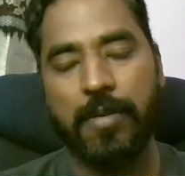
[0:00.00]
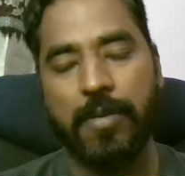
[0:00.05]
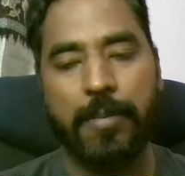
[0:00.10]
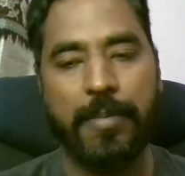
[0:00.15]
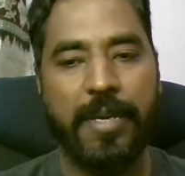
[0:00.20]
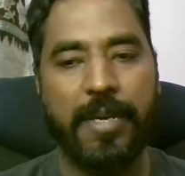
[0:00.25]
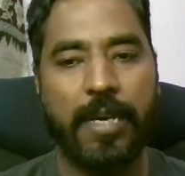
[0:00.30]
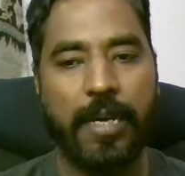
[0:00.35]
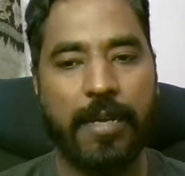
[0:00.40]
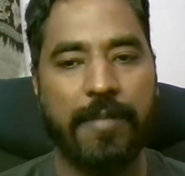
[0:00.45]

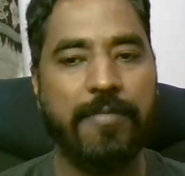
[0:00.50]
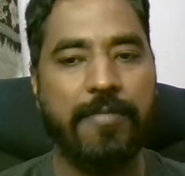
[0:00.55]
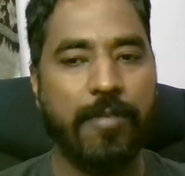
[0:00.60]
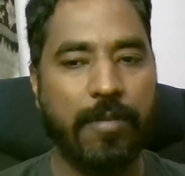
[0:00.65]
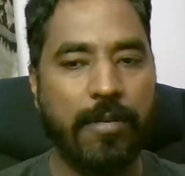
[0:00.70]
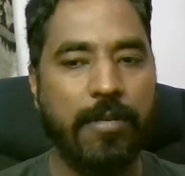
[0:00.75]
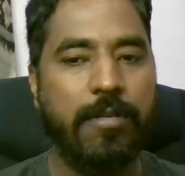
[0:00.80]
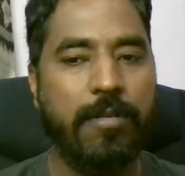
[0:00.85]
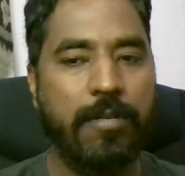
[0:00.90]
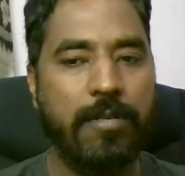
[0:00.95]
be
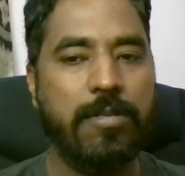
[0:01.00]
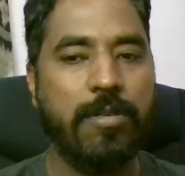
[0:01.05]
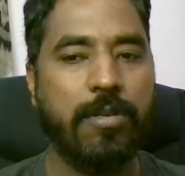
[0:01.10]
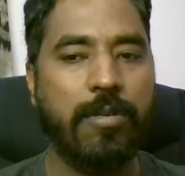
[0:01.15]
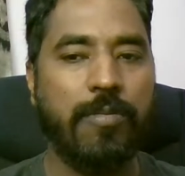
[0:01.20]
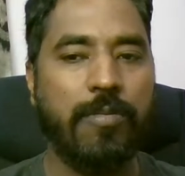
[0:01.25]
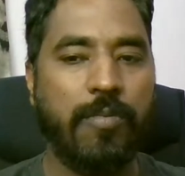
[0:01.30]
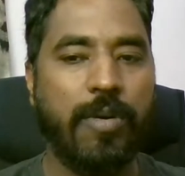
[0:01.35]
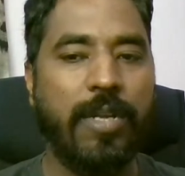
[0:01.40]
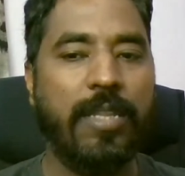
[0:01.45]
helpful.
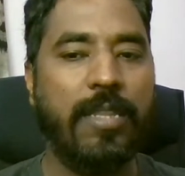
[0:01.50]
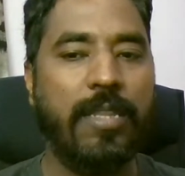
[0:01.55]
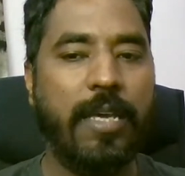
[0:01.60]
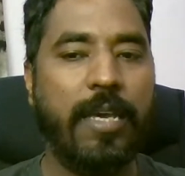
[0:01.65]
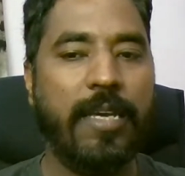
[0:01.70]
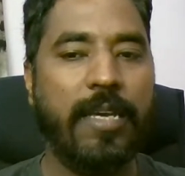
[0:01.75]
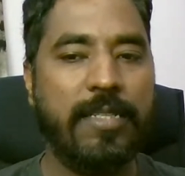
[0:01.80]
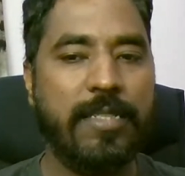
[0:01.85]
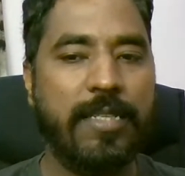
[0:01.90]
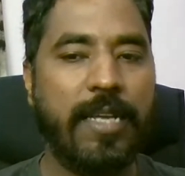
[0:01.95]
So one
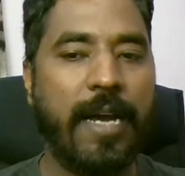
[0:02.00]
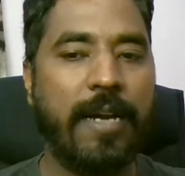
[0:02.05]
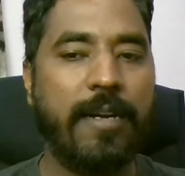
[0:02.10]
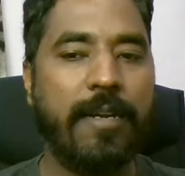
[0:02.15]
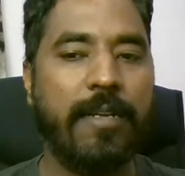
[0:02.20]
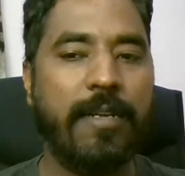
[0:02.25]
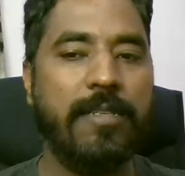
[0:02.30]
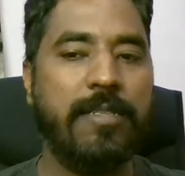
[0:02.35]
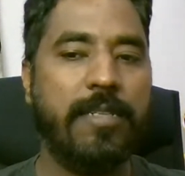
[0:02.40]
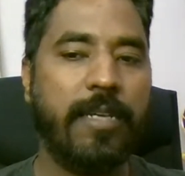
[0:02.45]
thing is
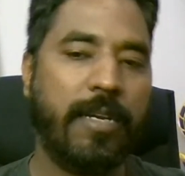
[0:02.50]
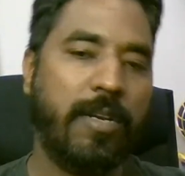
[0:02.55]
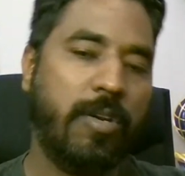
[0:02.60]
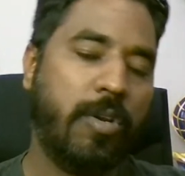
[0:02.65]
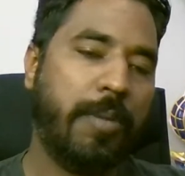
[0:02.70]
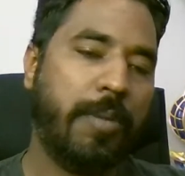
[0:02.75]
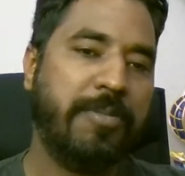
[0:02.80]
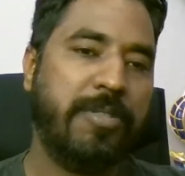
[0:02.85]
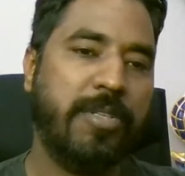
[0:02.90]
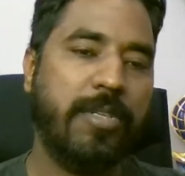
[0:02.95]
that, and second
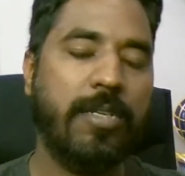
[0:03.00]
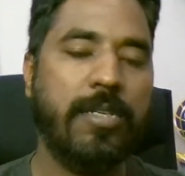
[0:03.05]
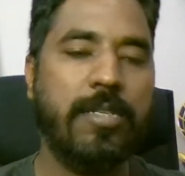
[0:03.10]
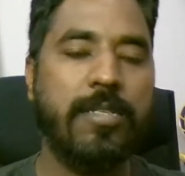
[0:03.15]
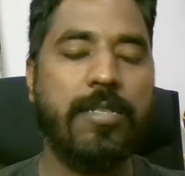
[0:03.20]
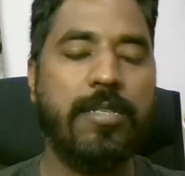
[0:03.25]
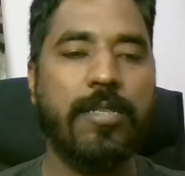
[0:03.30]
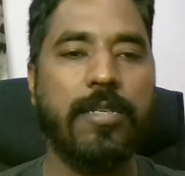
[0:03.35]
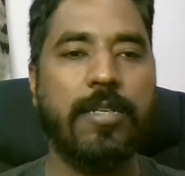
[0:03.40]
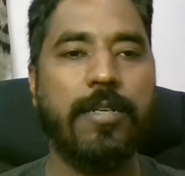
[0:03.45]
option
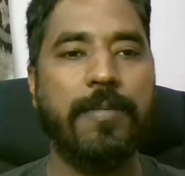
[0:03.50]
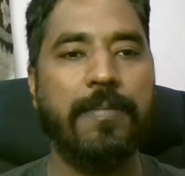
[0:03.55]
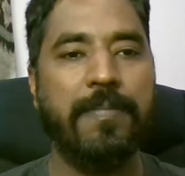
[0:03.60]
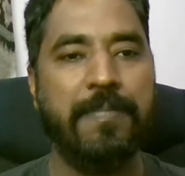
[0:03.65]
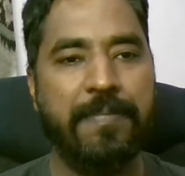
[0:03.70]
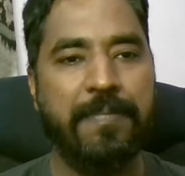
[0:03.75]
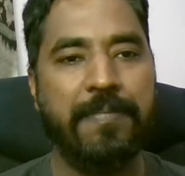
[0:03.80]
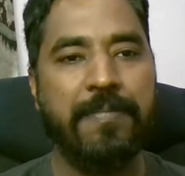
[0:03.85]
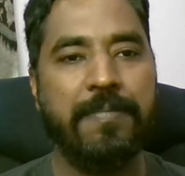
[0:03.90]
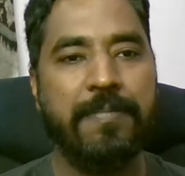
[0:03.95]
is
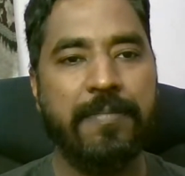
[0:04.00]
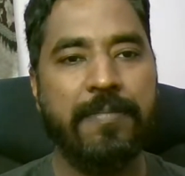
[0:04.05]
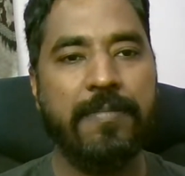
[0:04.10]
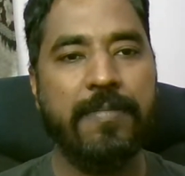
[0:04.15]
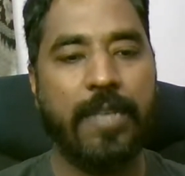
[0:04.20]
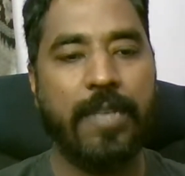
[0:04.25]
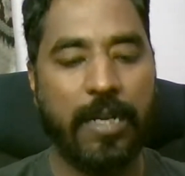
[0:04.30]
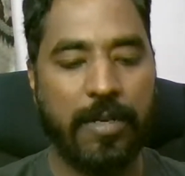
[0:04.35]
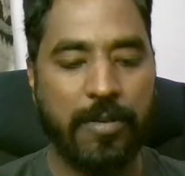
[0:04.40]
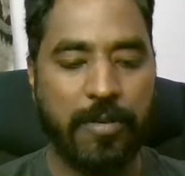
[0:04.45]

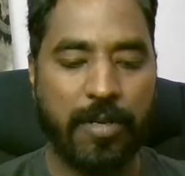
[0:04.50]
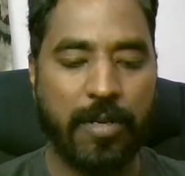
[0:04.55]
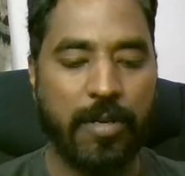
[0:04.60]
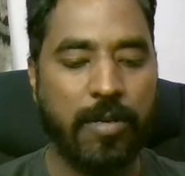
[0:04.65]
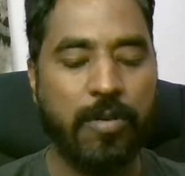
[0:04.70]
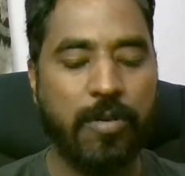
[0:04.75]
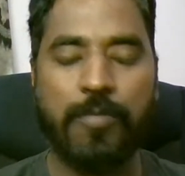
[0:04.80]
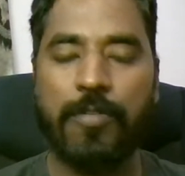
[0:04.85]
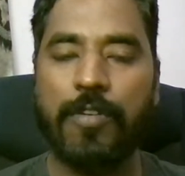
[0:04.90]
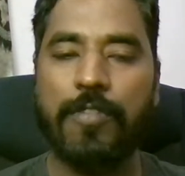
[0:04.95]
that you can
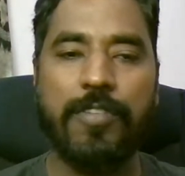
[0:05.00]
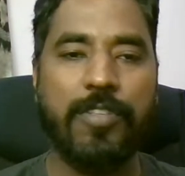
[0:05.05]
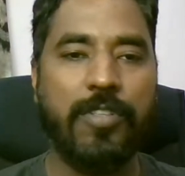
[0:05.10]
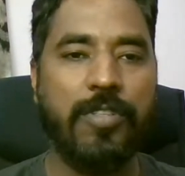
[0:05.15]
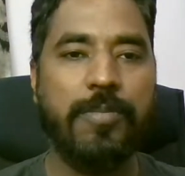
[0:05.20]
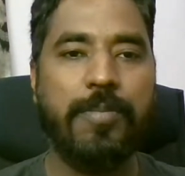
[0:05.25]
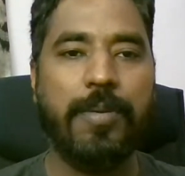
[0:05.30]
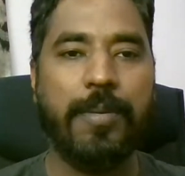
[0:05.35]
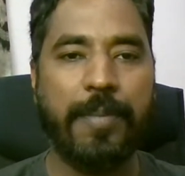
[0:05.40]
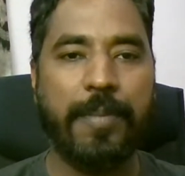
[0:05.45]
look forward
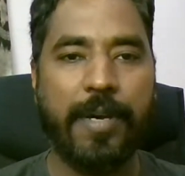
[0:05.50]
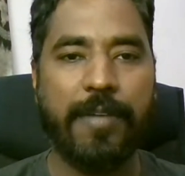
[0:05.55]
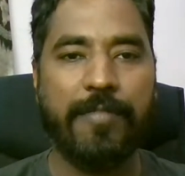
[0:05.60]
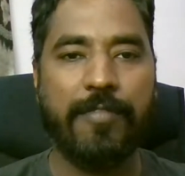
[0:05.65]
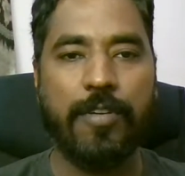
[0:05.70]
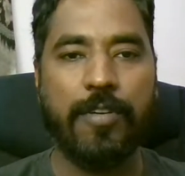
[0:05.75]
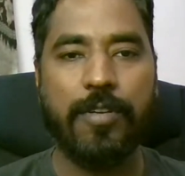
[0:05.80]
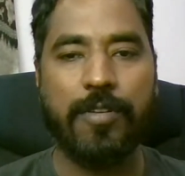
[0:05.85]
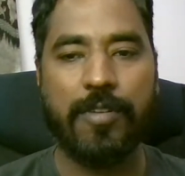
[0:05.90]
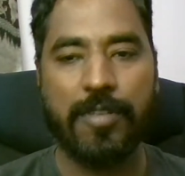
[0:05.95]
to prepare
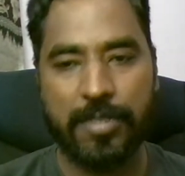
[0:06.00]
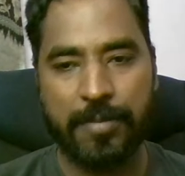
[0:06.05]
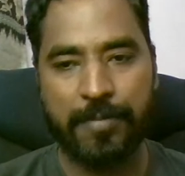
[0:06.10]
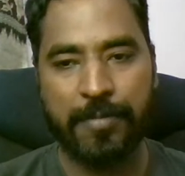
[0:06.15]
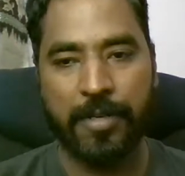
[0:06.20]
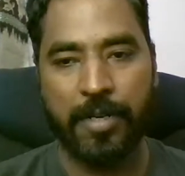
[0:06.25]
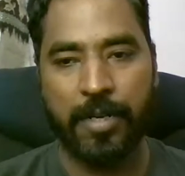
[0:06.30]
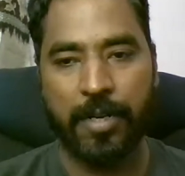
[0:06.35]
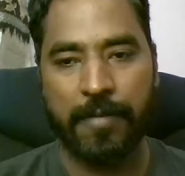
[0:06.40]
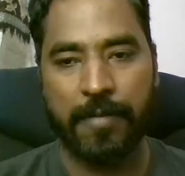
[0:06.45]
for your
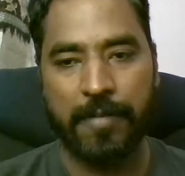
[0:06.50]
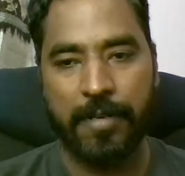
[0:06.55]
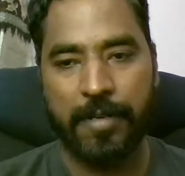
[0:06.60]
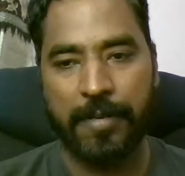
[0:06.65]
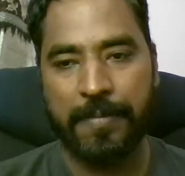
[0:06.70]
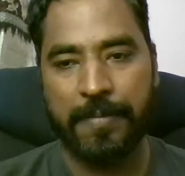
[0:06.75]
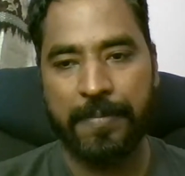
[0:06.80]
expert level.